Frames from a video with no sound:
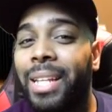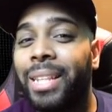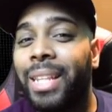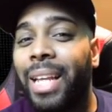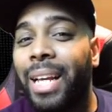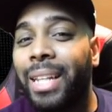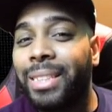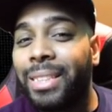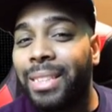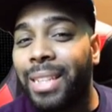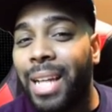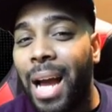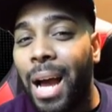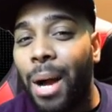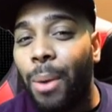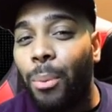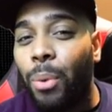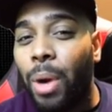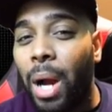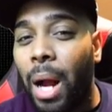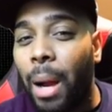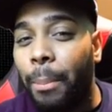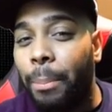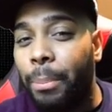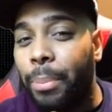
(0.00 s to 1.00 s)
that's time
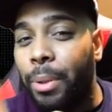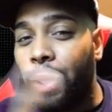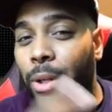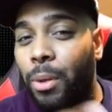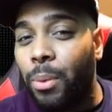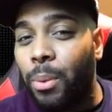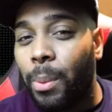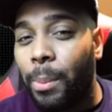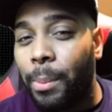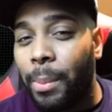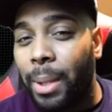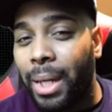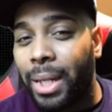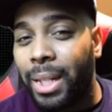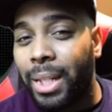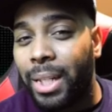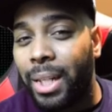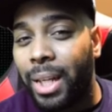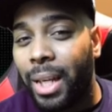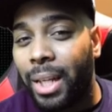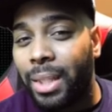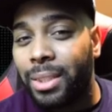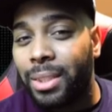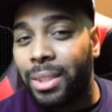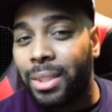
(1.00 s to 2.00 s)
where I build with my
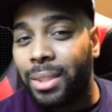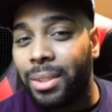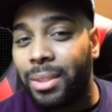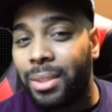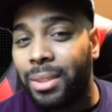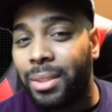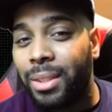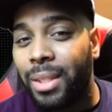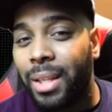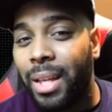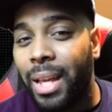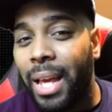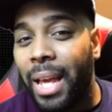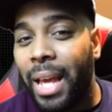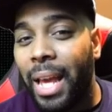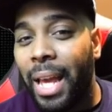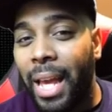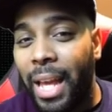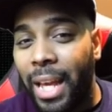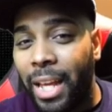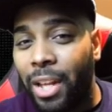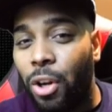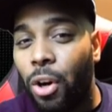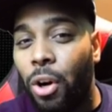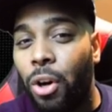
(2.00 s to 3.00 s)
connections
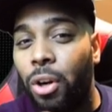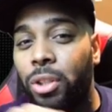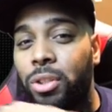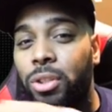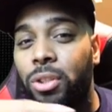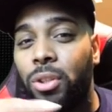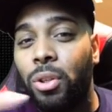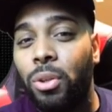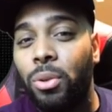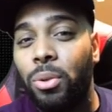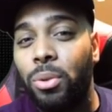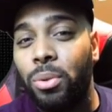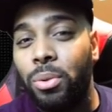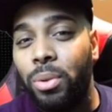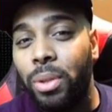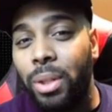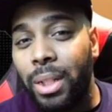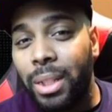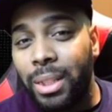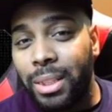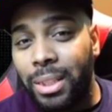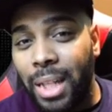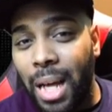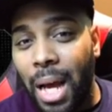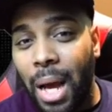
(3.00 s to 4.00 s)
and also
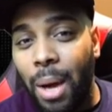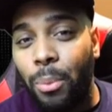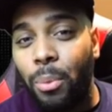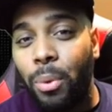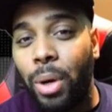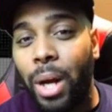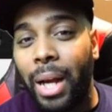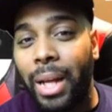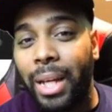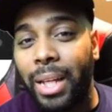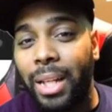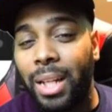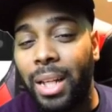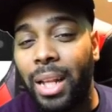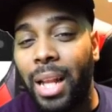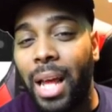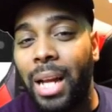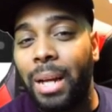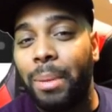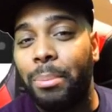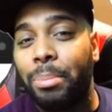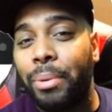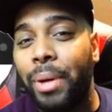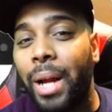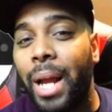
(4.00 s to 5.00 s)
time where I get a lot
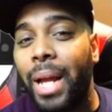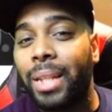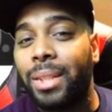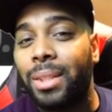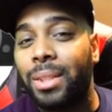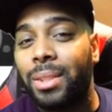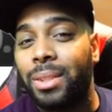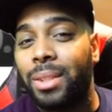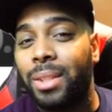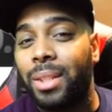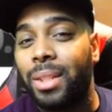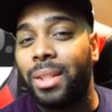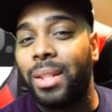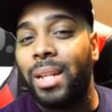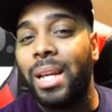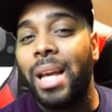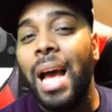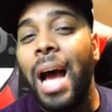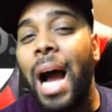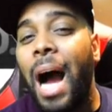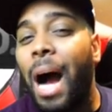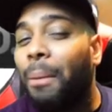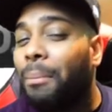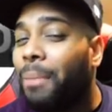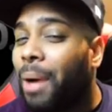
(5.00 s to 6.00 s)
of practice in.
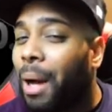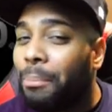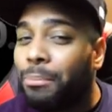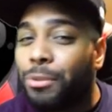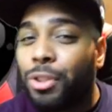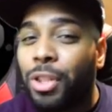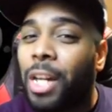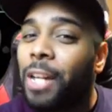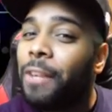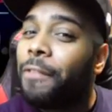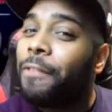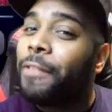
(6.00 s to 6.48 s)
I'm trying to